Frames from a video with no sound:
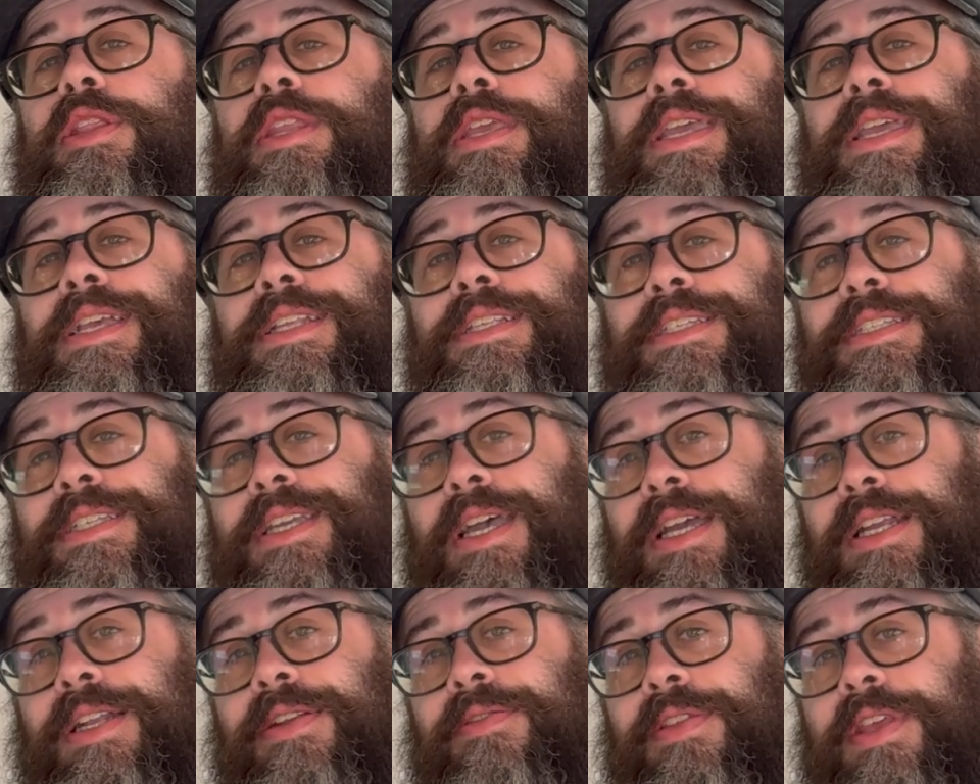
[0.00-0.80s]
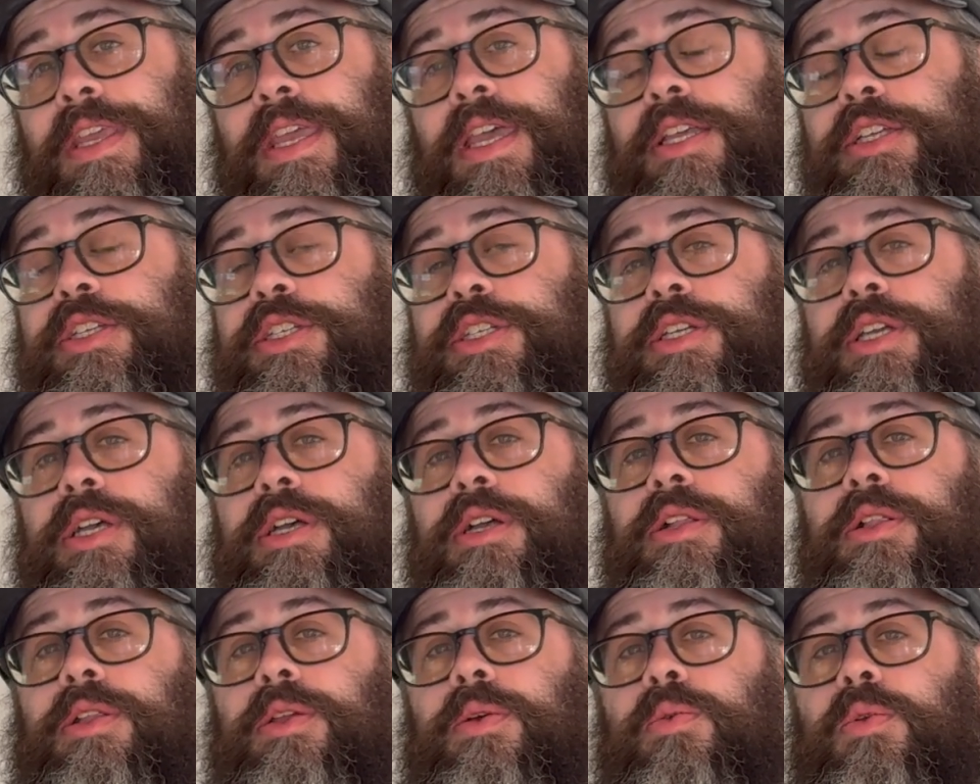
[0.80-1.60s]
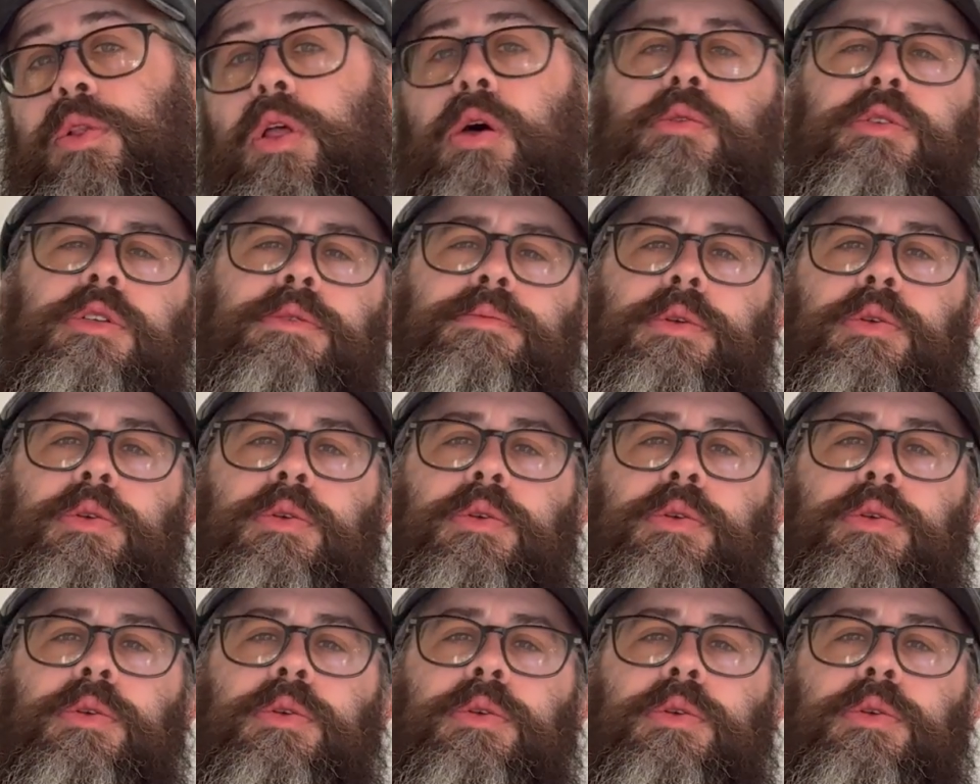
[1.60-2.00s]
the inside of the eggshell will always